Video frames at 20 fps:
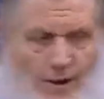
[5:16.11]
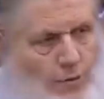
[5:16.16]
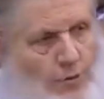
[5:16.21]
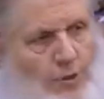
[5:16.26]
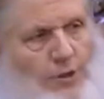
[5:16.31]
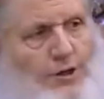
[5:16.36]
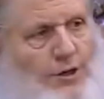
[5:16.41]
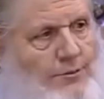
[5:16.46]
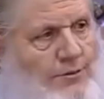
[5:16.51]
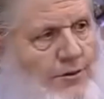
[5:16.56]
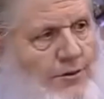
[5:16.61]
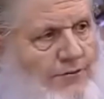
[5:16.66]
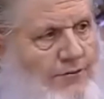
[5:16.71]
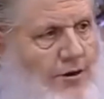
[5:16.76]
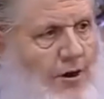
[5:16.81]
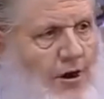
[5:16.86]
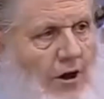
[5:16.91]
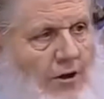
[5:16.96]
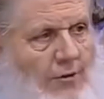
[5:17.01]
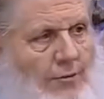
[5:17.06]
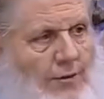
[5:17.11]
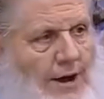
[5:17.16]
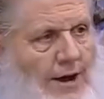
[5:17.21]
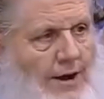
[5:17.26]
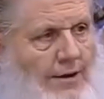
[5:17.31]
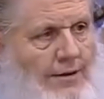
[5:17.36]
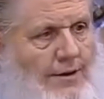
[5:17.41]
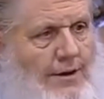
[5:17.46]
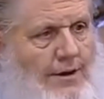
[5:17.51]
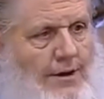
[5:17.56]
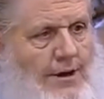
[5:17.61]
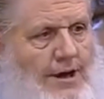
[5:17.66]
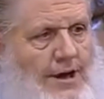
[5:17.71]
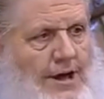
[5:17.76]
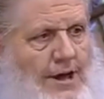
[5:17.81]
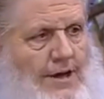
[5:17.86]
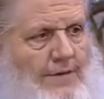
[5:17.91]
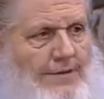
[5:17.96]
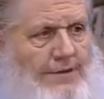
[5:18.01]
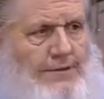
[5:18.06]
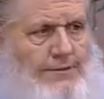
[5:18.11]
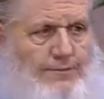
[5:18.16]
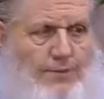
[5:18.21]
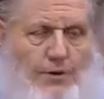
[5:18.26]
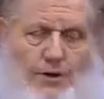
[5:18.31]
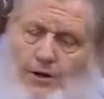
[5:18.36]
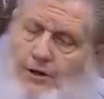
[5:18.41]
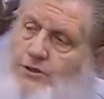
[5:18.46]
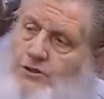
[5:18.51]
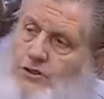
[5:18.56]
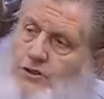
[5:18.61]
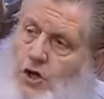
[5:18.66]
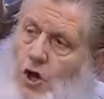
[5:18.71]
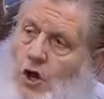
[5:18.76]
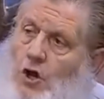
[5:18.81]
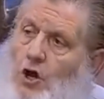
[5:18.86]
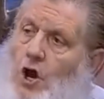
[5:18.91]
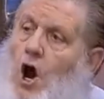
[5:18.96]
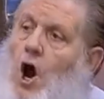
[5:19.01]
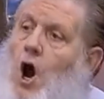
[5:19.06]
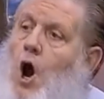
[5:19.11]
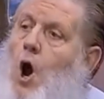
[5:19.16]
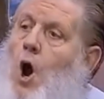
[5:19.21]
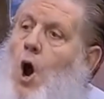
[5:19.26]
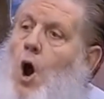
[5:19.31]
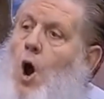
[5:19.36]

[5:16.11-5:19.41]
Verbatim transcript: Then we're going to move it all around. And this bird is called a